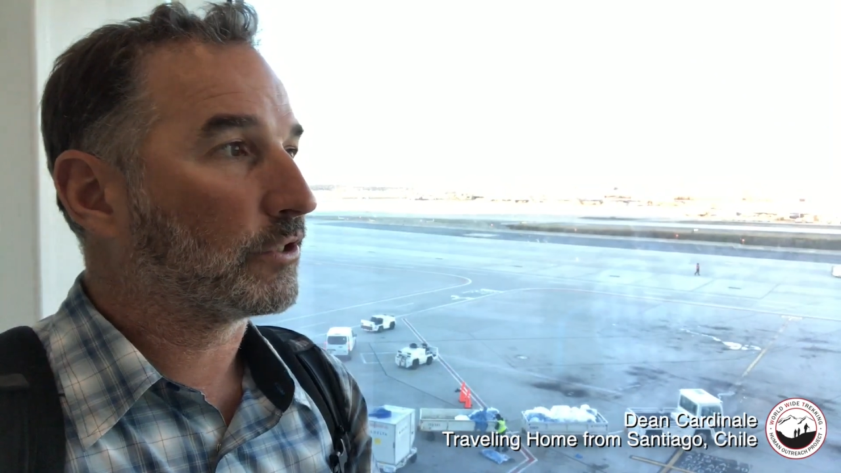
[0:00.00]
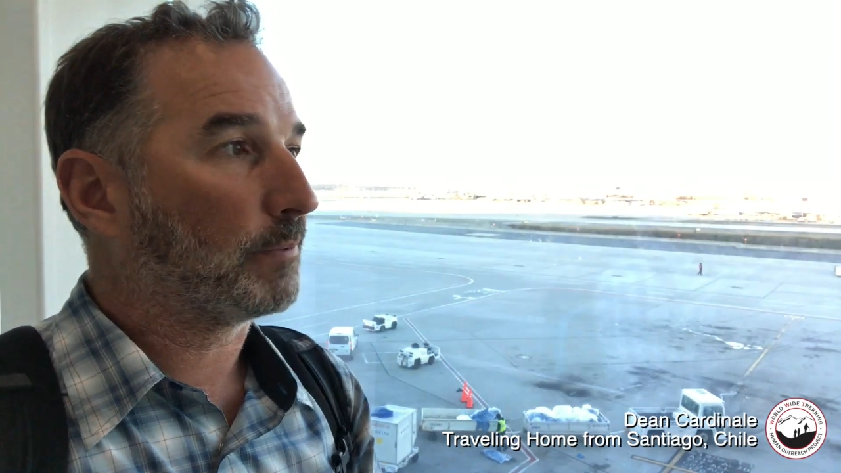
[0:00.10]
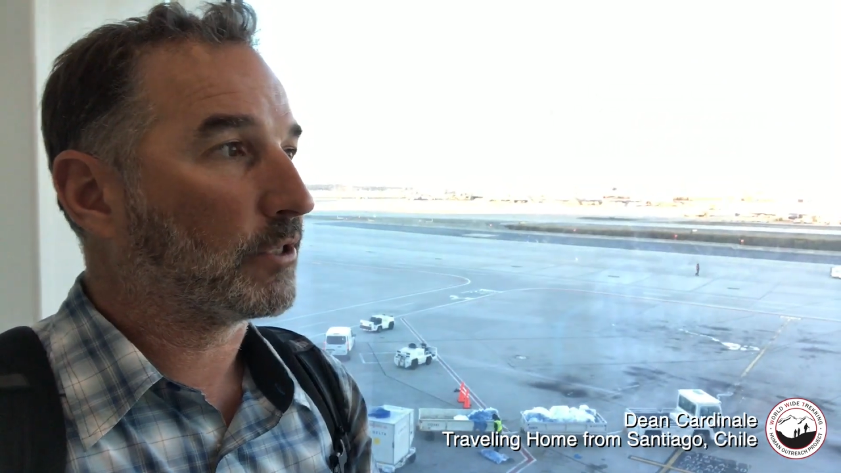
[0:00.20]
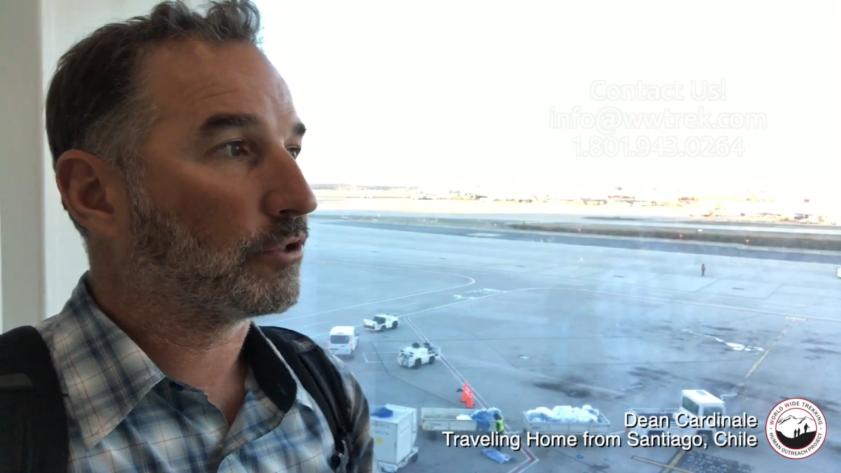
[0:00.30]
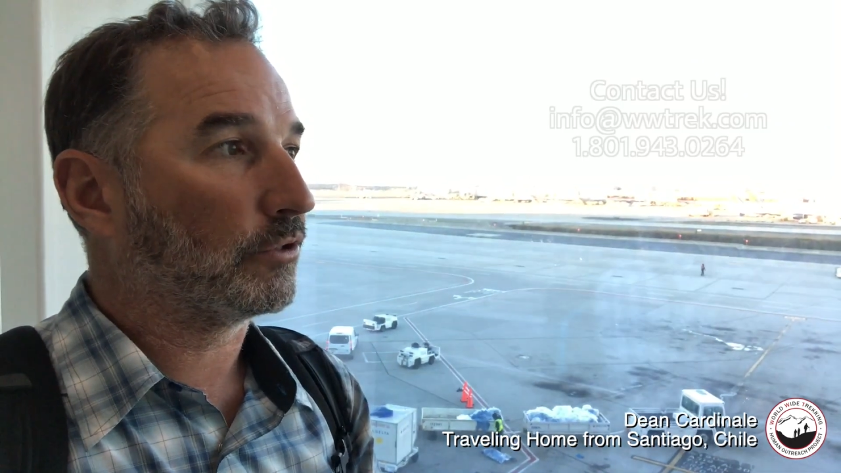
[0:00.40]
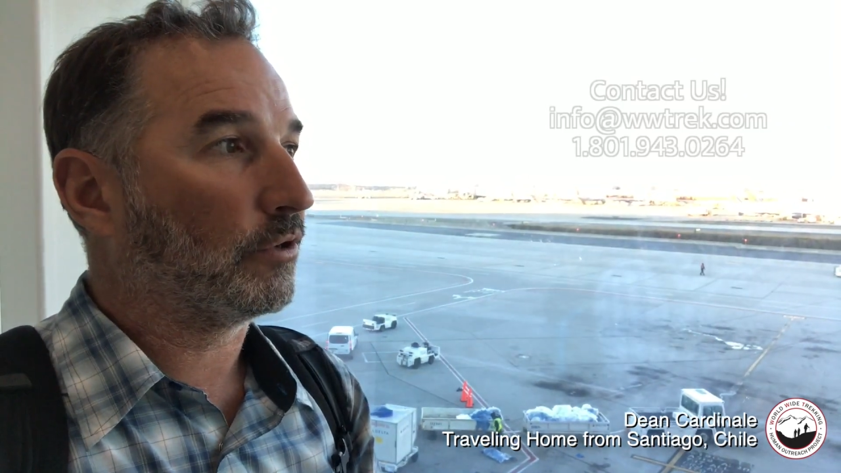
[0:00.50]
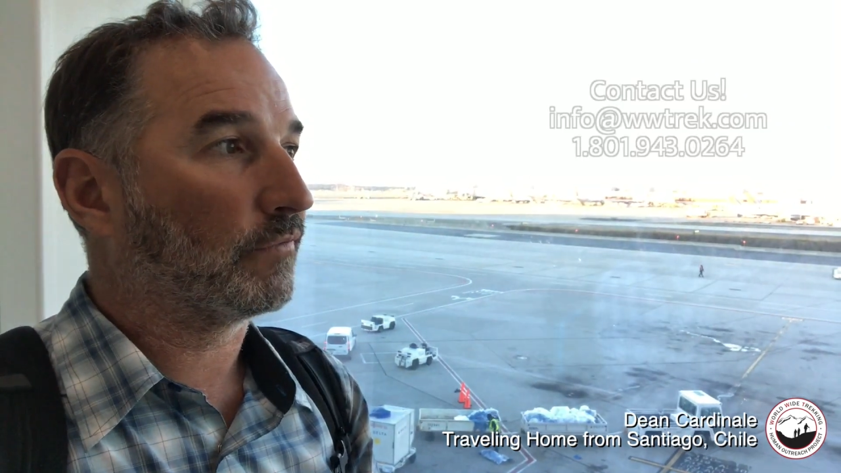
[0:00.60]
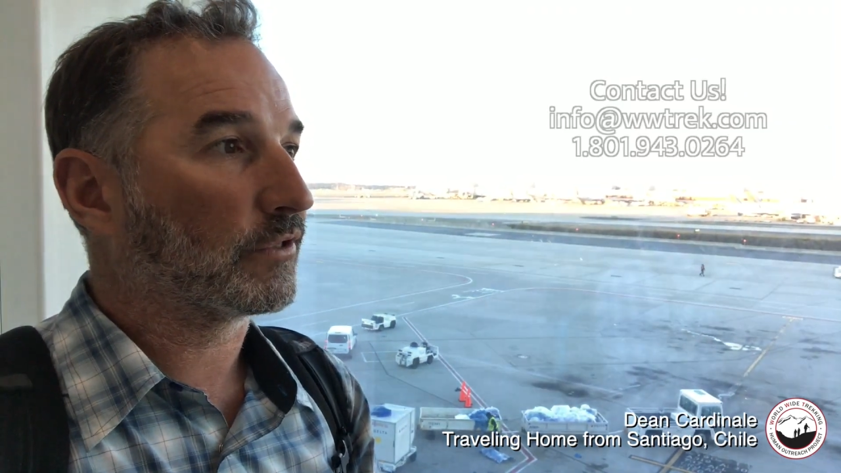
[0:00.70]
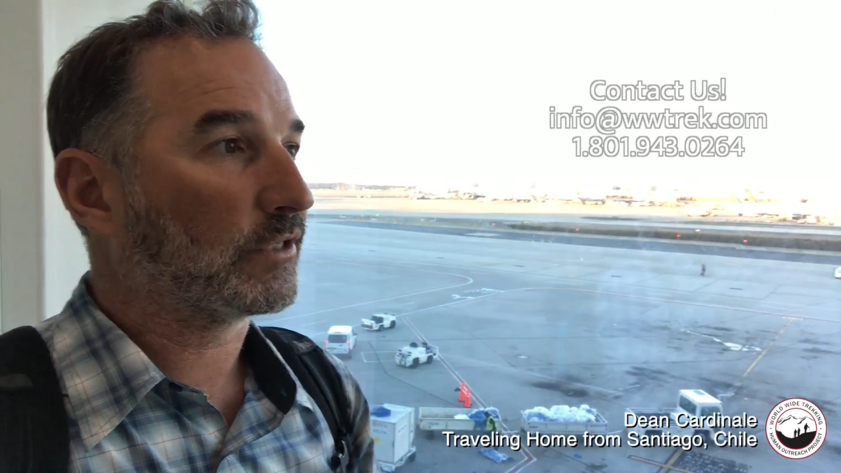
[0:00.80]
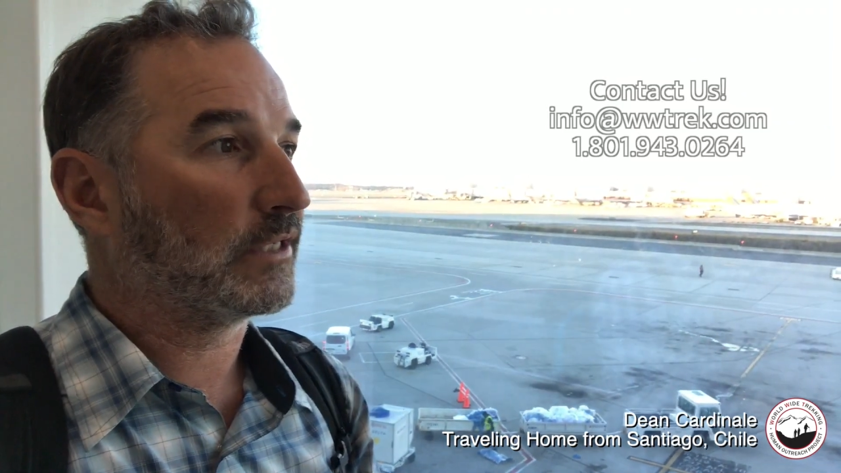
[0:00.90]
especially
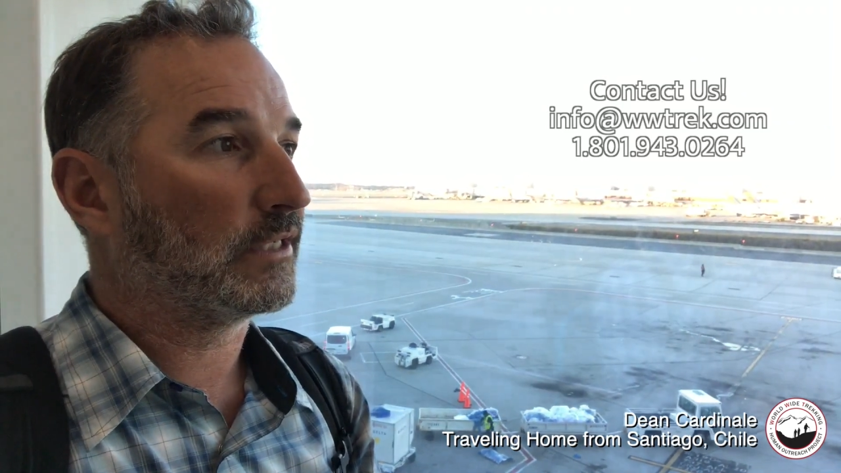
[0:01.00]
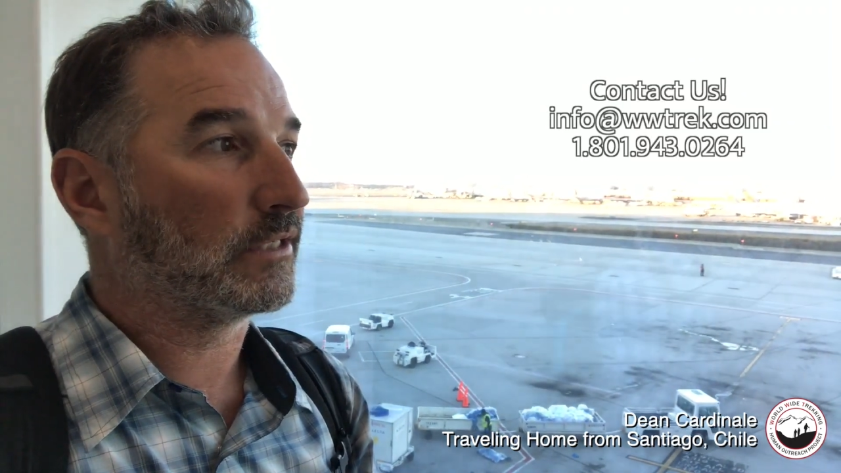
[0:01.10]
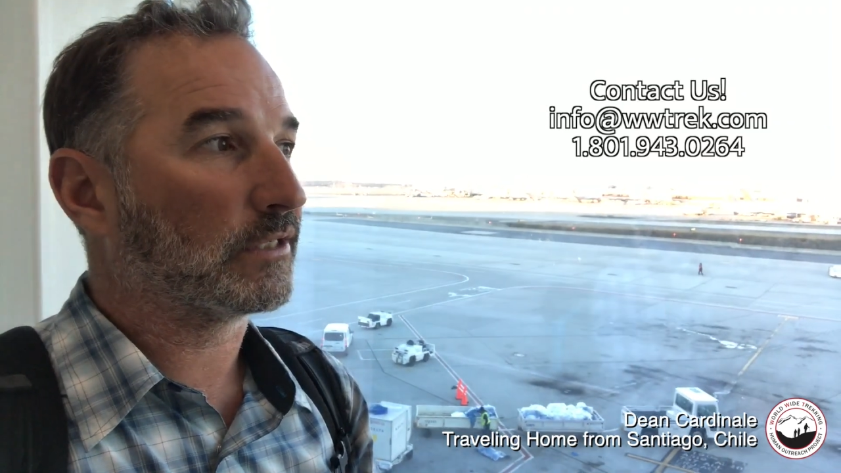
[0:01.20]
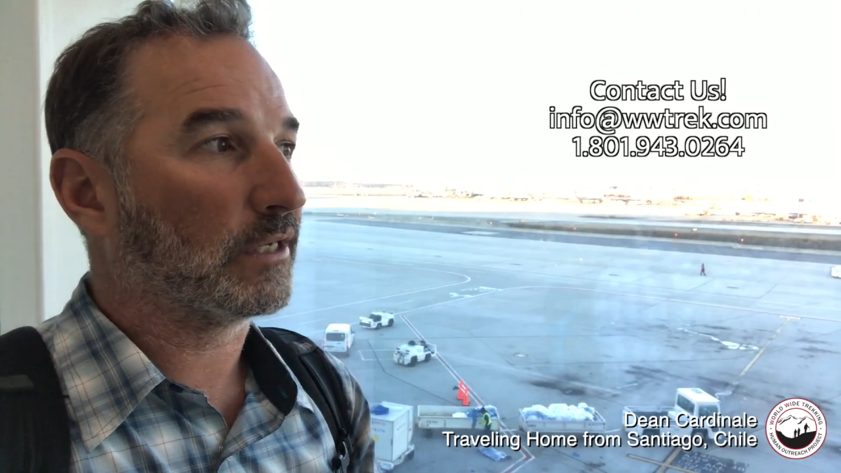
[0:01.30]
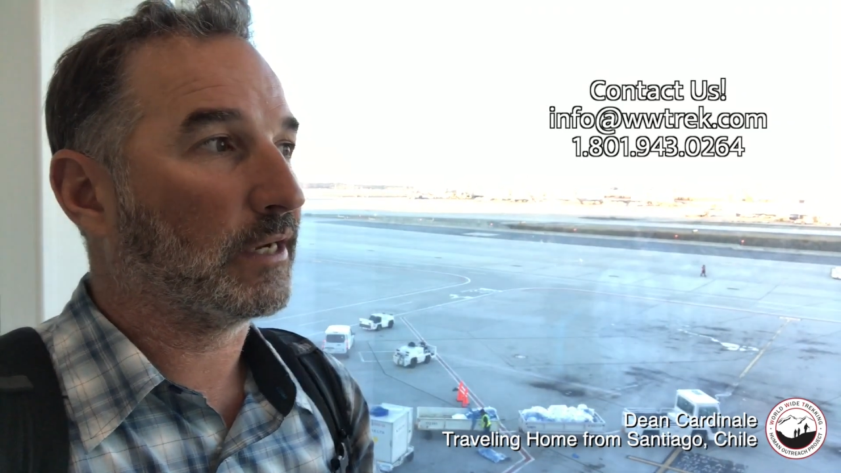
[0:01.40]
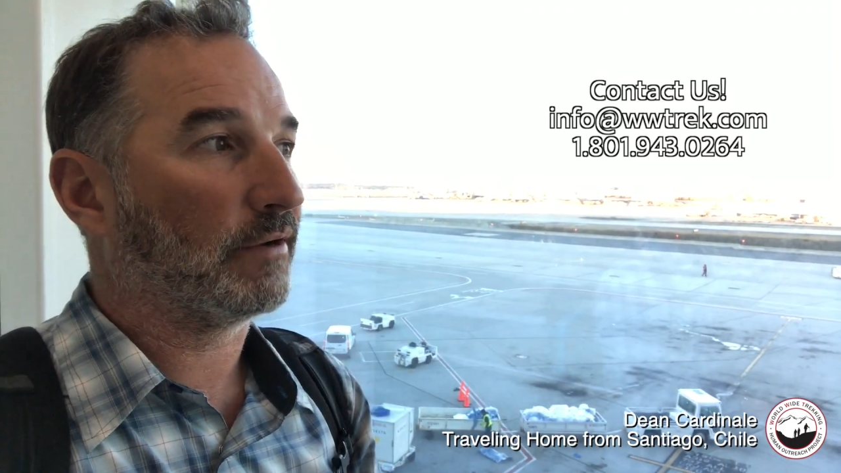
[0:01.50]
overseas